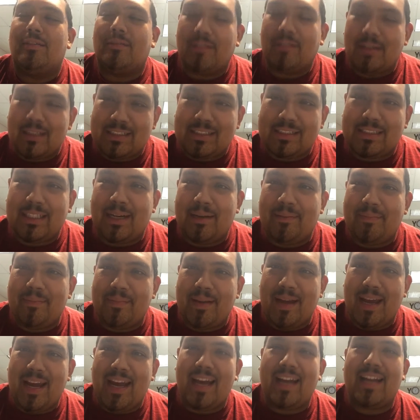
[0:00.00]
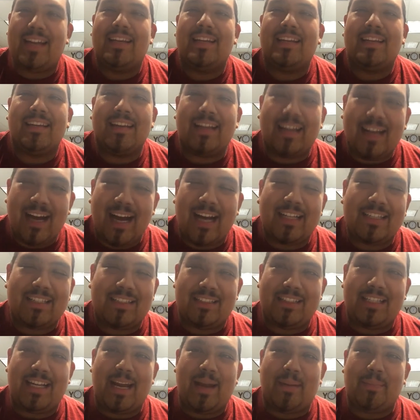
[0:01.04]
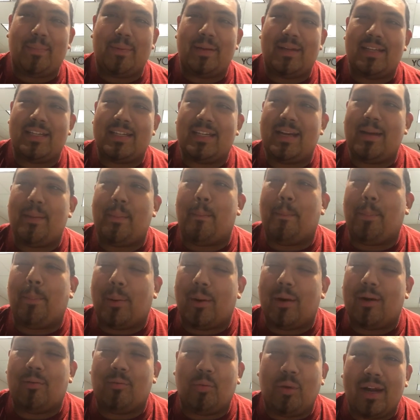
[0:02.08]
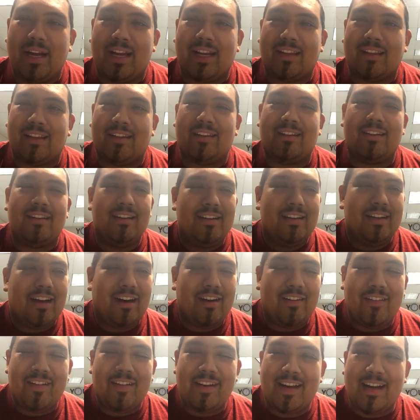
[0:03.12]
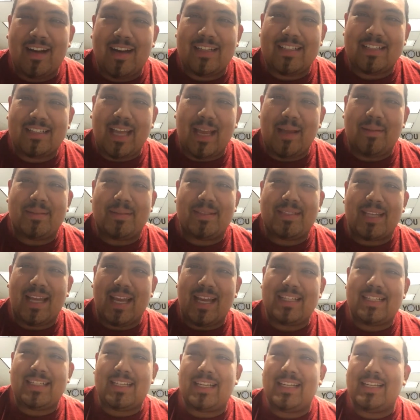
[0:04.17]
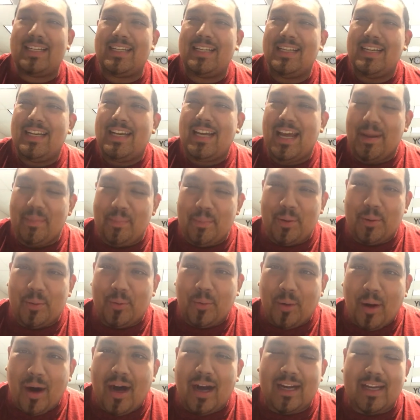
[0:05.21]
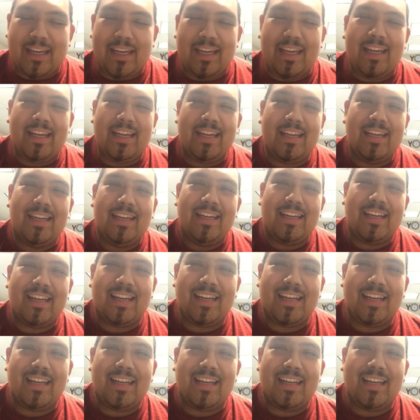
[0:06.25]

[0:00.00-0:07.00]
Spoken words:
What's up, man? You got your championship. Bart Winkler over there, same station in Milwaukee.